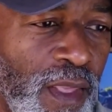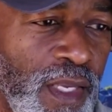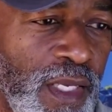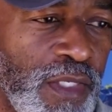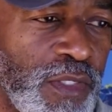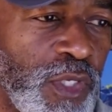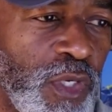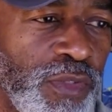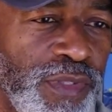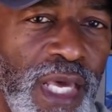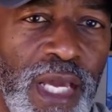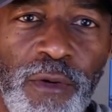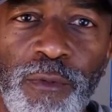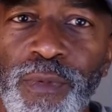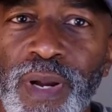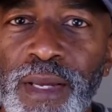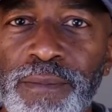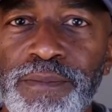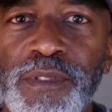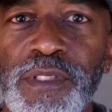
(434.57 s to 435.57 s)
So that
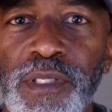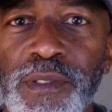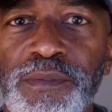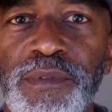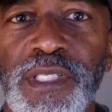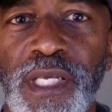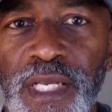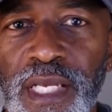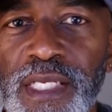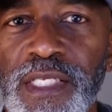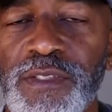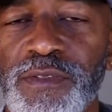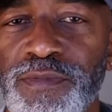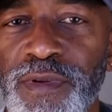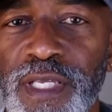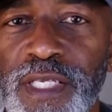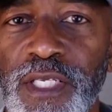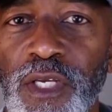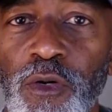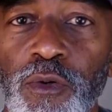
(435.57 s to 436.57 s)
wraps up today's
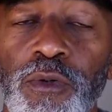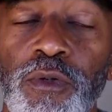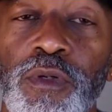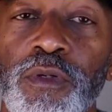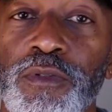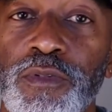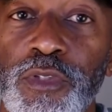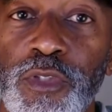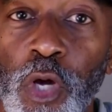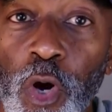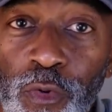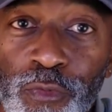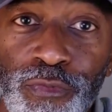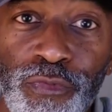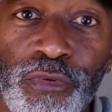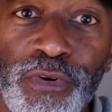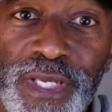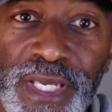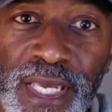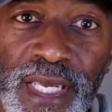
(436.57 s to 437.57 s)
video. Don't
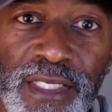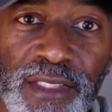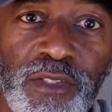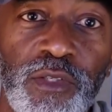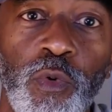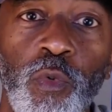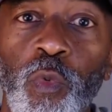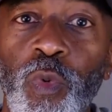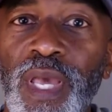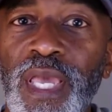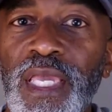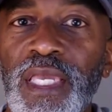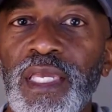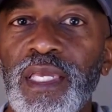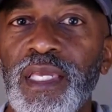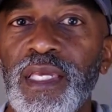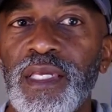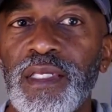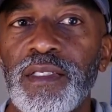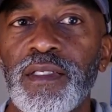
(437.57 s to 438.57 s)
forget to weigh
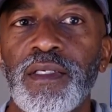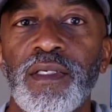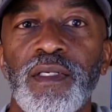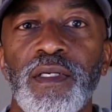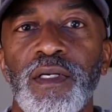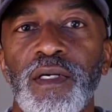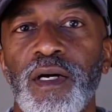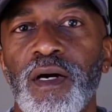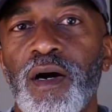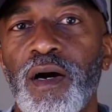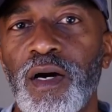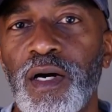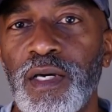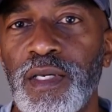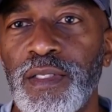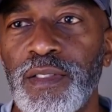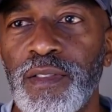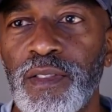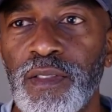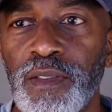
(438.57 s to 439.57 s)
in
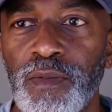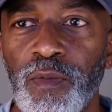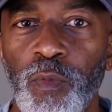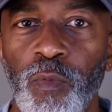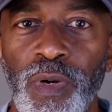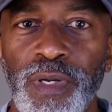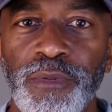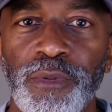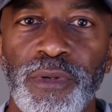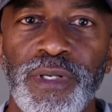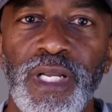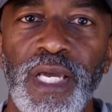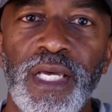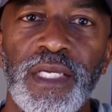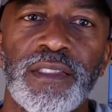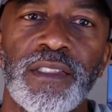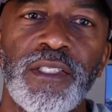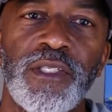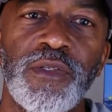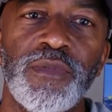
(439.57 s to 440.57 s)
on whether or
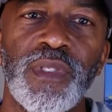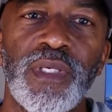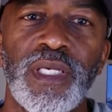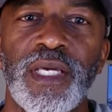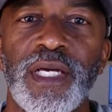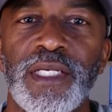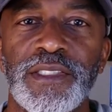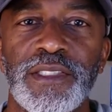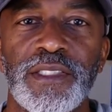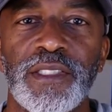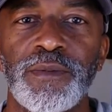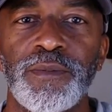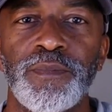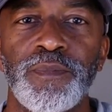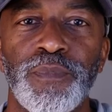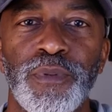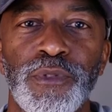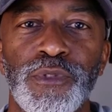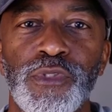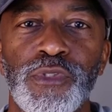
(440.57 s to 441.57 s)
not you think I should
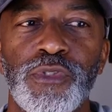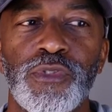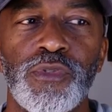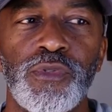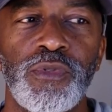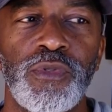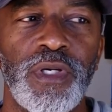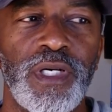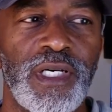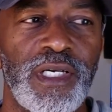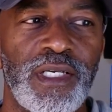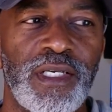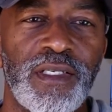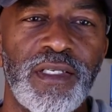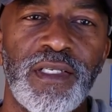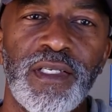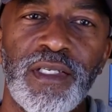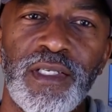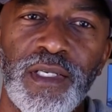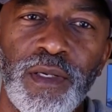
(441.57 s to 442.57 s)
pursue a
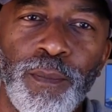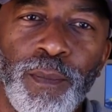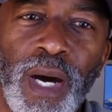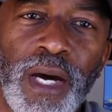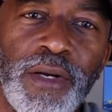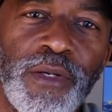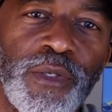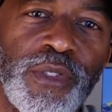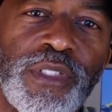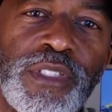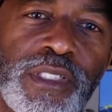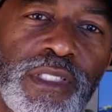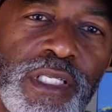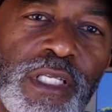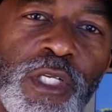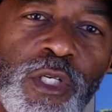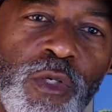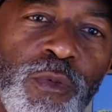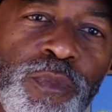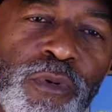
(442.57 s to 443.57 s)
modern
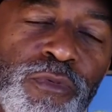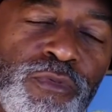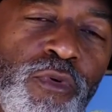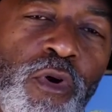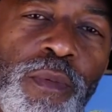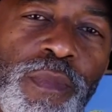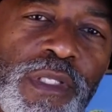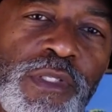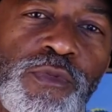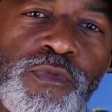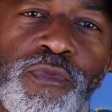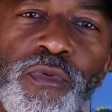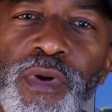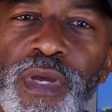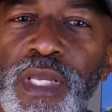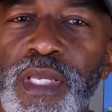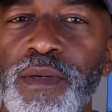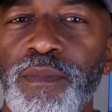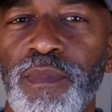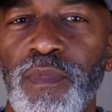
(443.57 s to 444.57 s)
steel performance
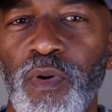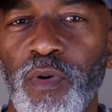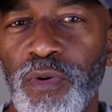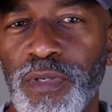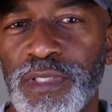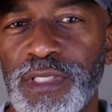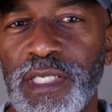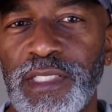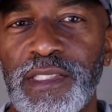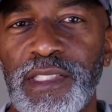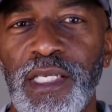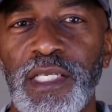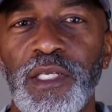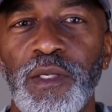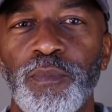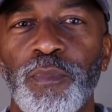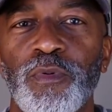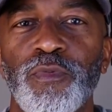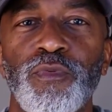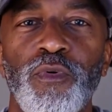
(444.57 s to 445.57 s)
frame or a
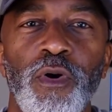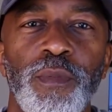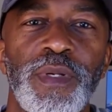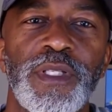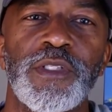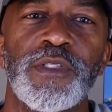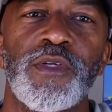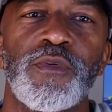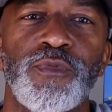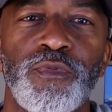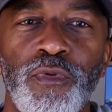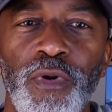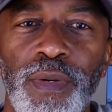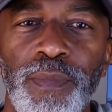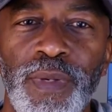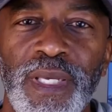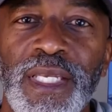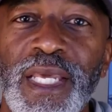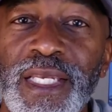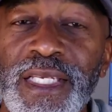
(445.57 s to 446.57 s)
titanium performance frame,
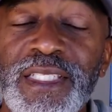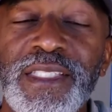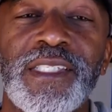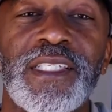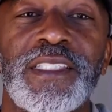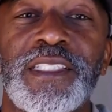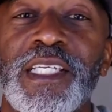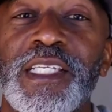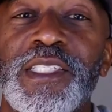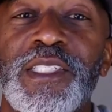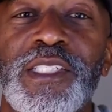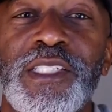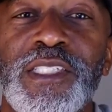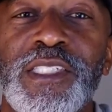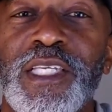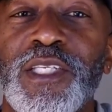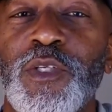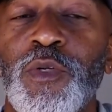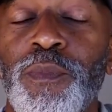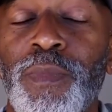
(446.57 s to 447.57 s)
and any suggestions
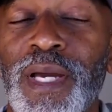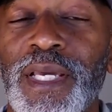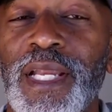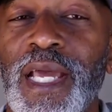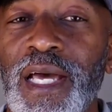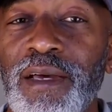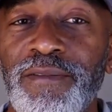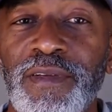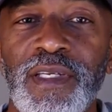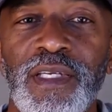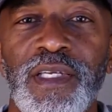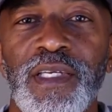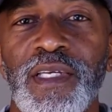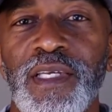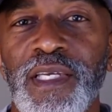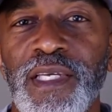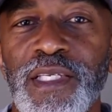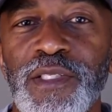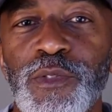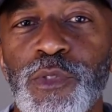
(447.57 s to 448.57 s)
that you might have
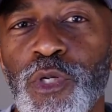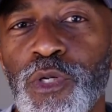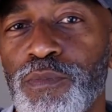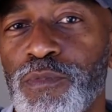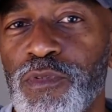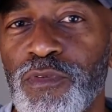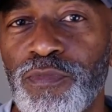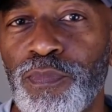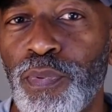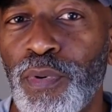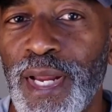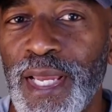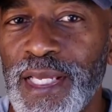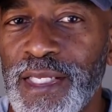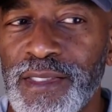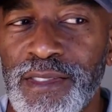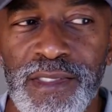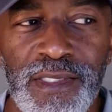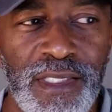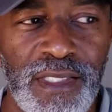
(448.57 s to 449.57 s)
in terms of
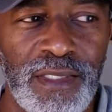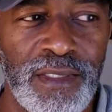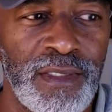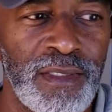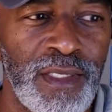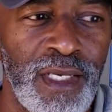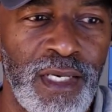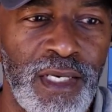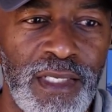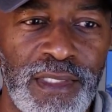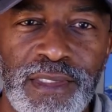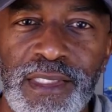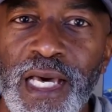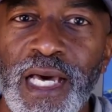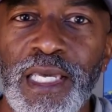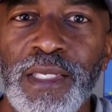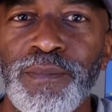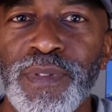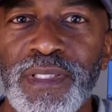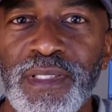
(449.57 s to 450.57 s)
brands and
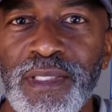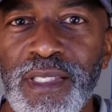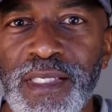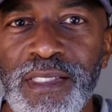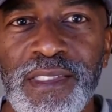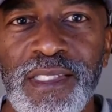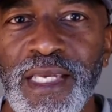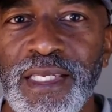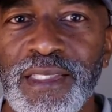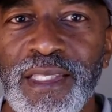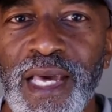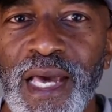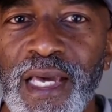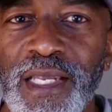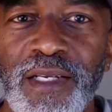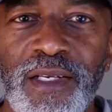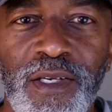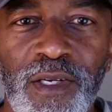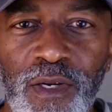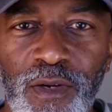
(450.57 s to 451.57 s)
type and things like
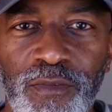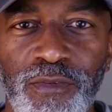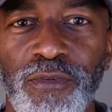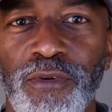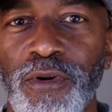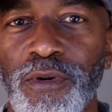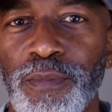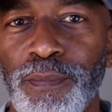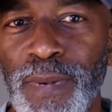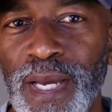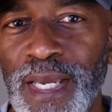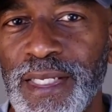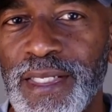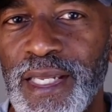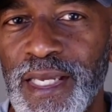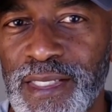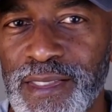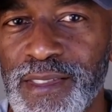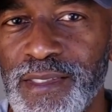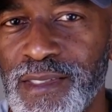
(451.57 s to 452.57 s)
that for my
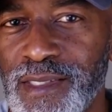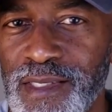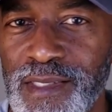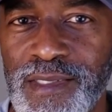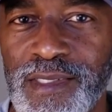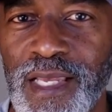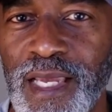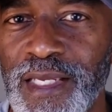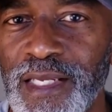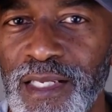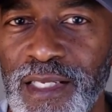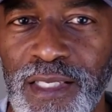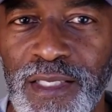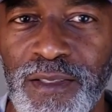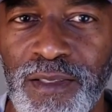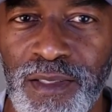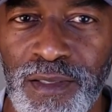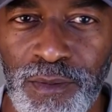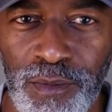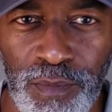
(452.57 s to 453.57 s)
next
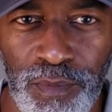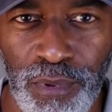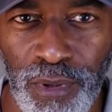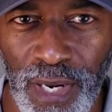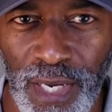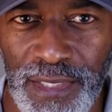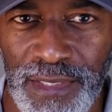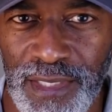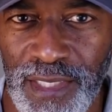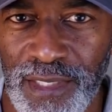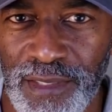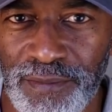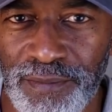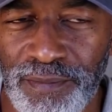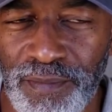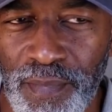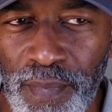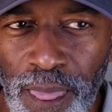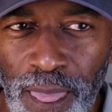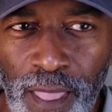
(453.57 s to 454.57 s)
cycling project.
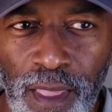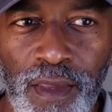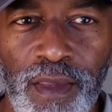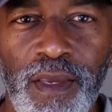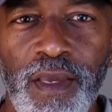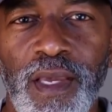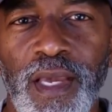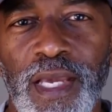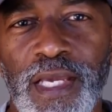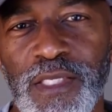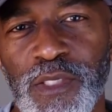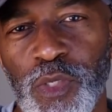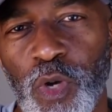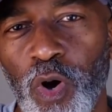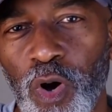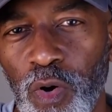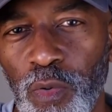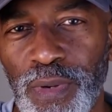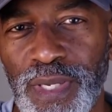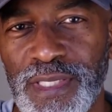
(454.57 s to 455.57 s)
As
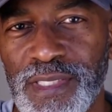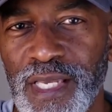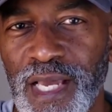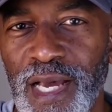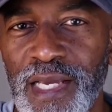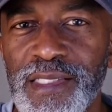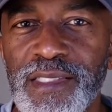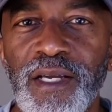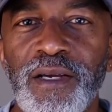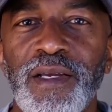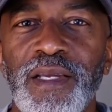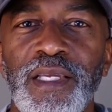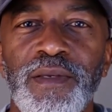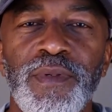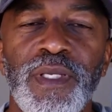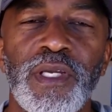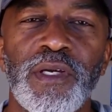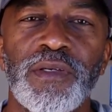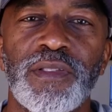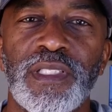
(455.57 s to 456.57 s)
always, guys, our aim
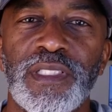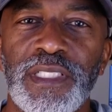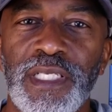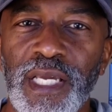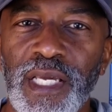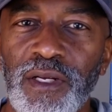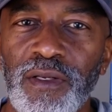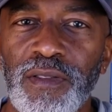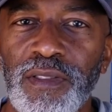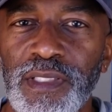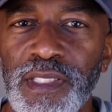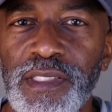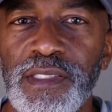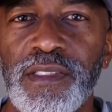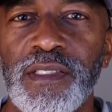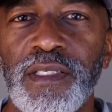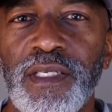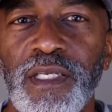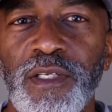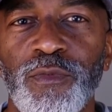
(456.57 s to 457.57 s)
here at the channel is
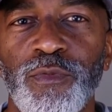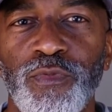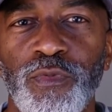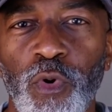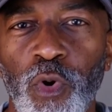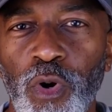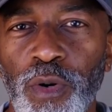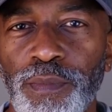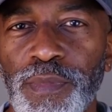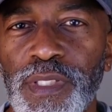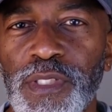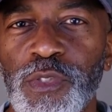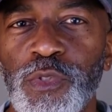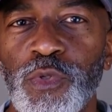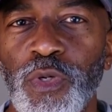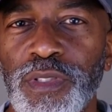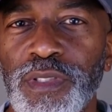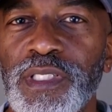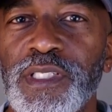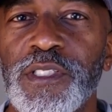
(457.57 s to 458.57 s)
to inform,
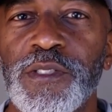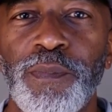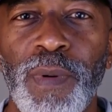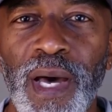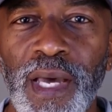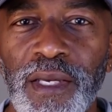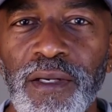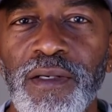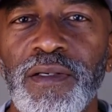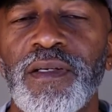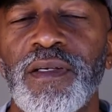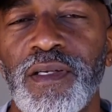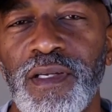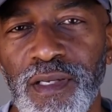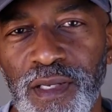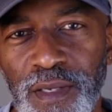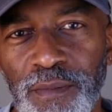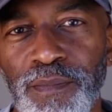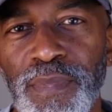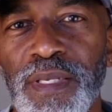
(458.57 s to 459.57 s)
instruct, inspire.
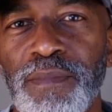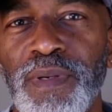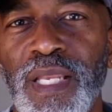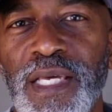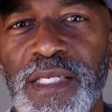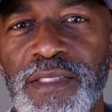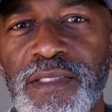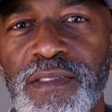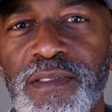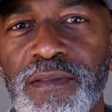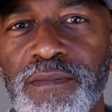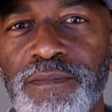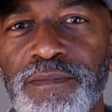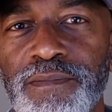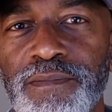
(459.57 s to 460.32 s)
Be blessed.